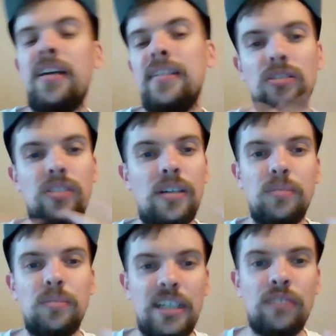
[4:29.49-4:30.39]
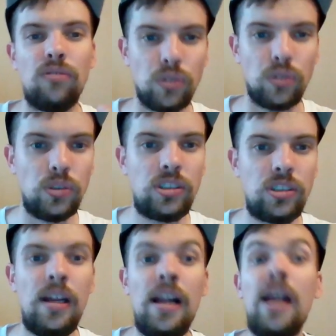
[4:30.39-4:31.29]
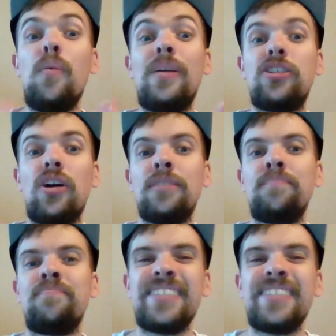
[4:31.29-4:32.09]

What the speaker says: They also have some general rules, which are